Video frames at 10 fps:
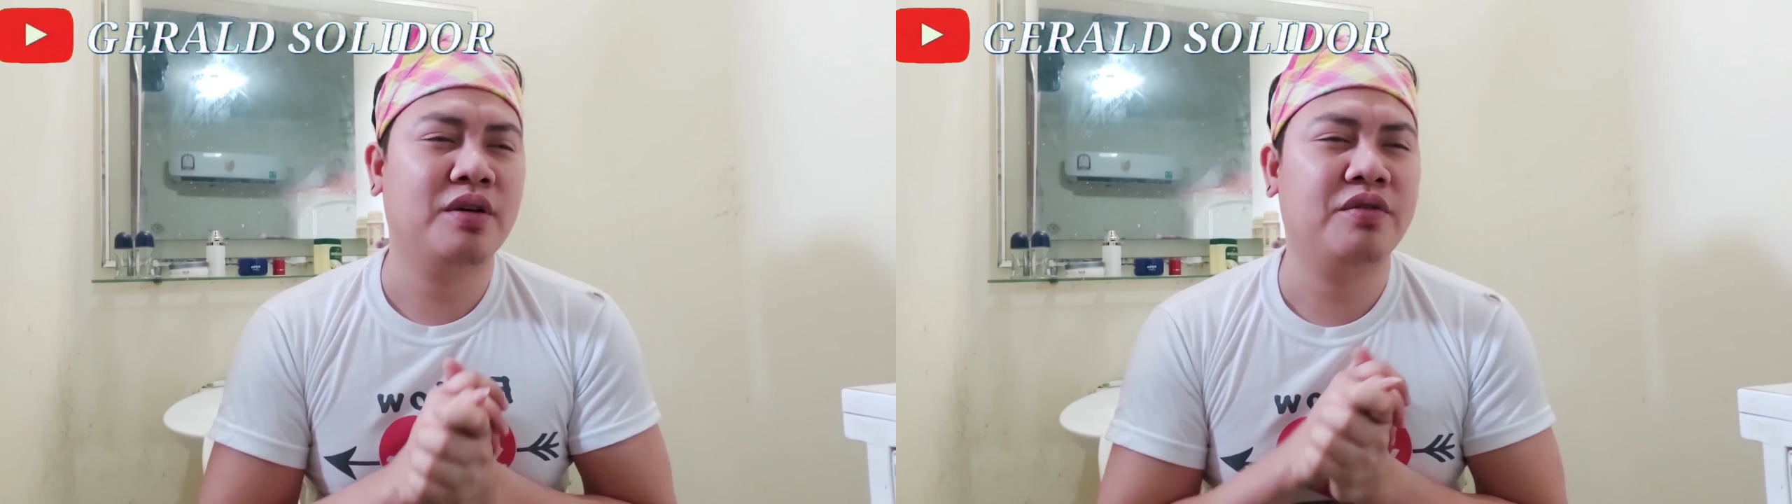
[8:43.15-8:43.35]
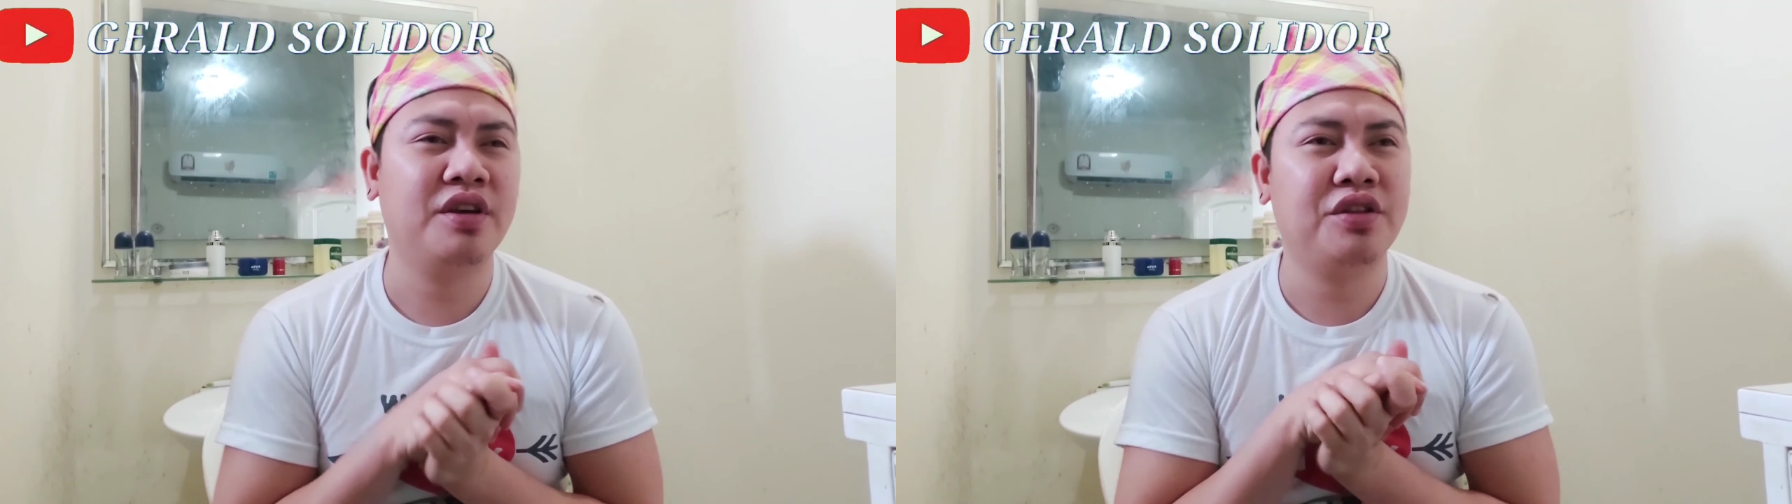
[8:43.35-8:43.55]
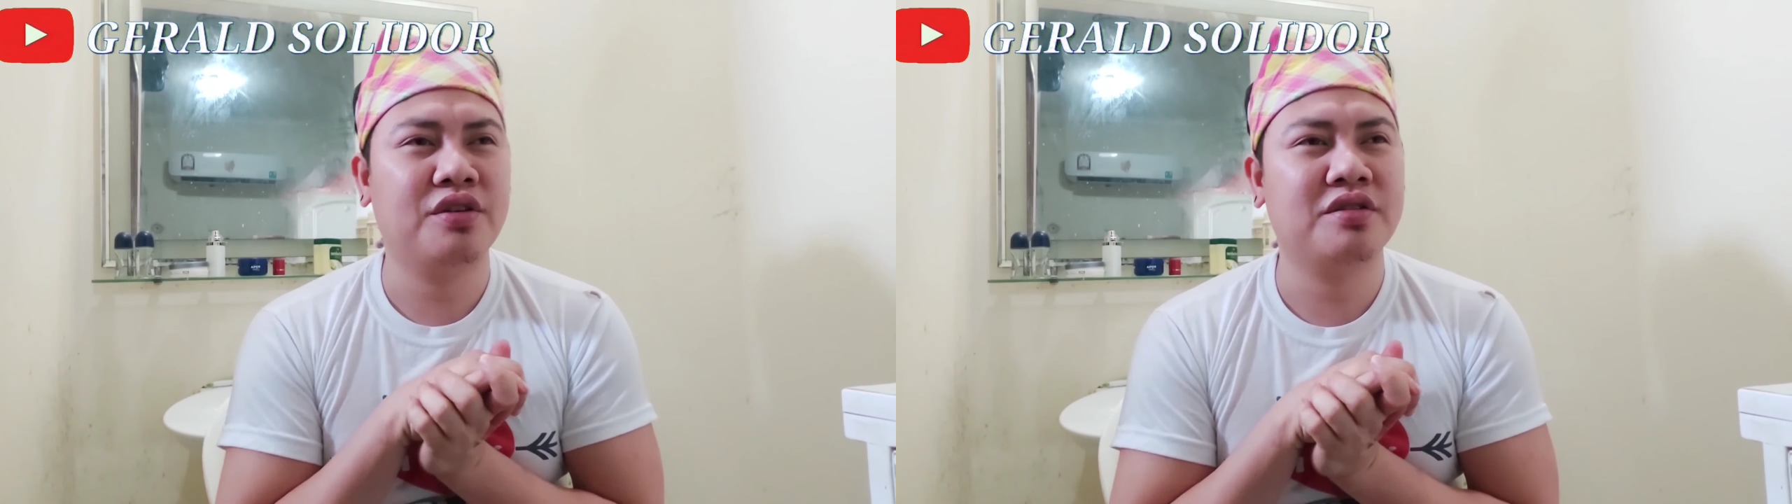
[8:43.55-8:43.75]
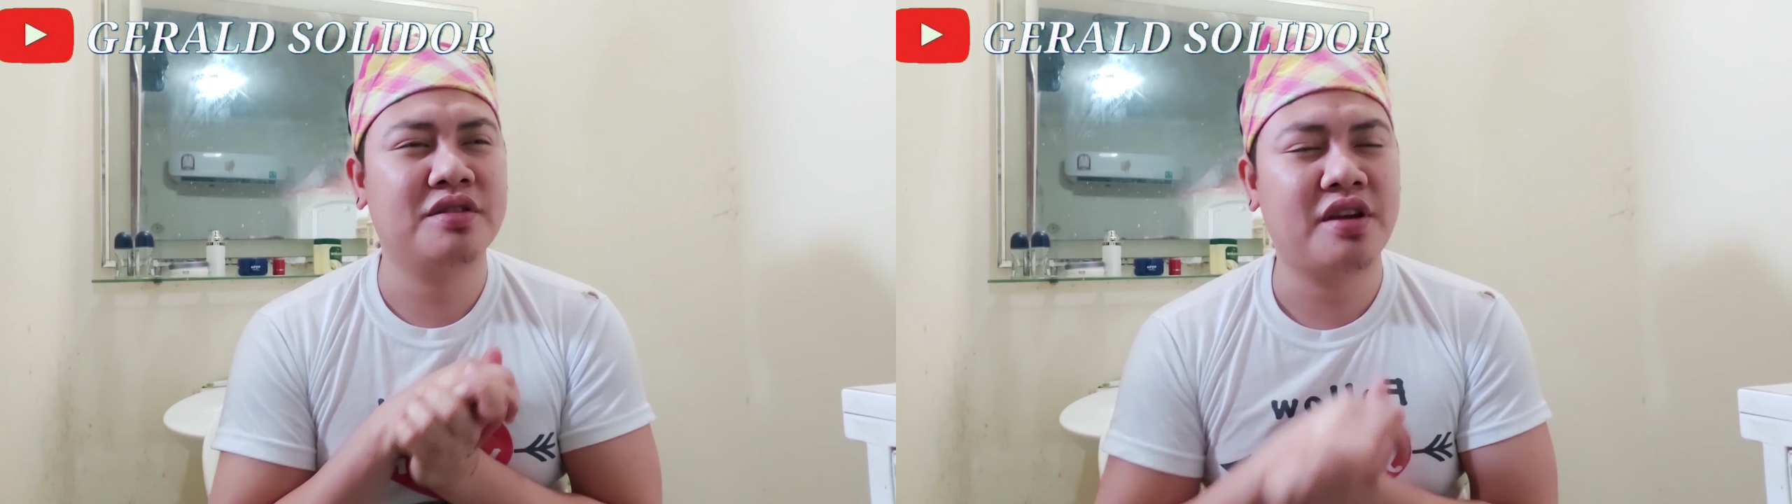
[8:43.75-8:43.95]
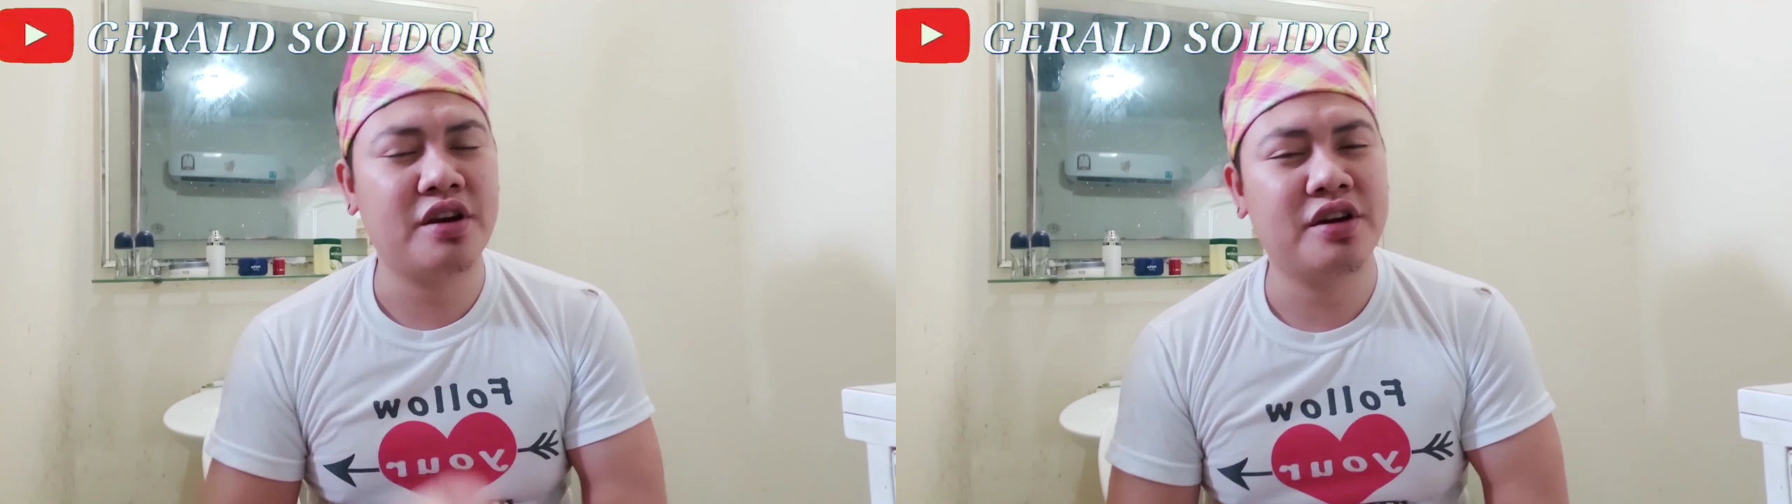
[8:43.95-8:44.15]
videos
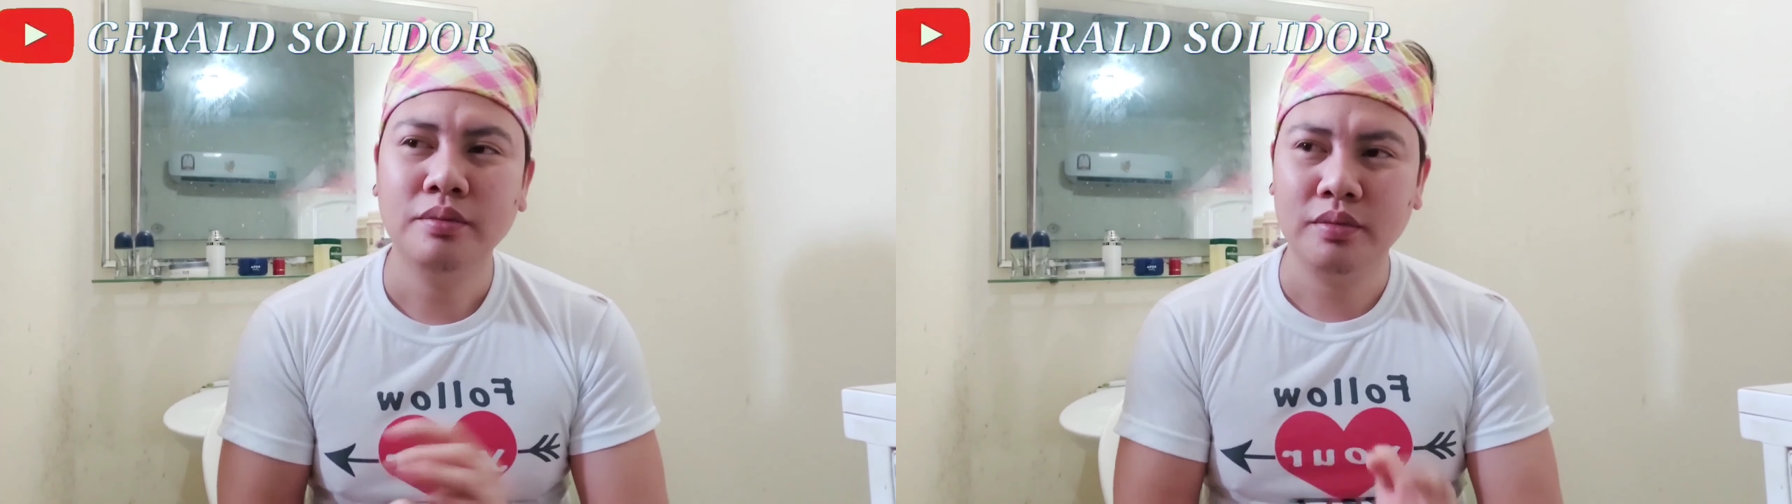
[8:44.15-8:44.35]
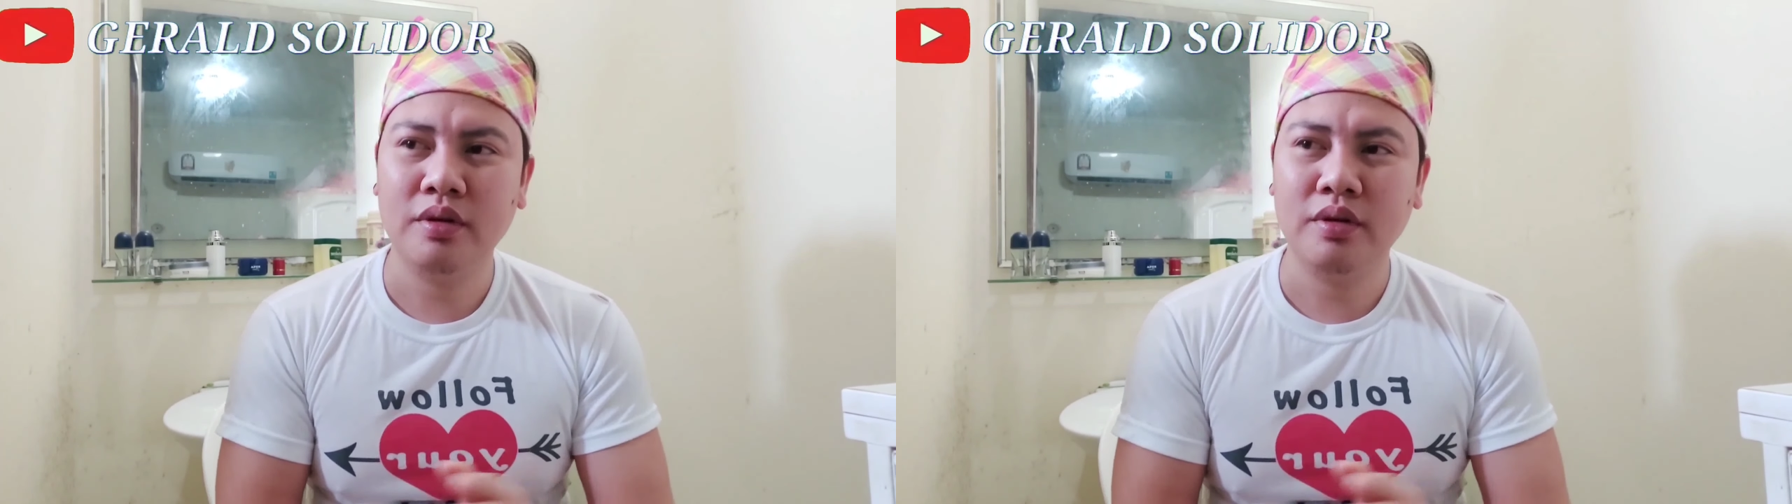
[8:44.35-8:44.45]
there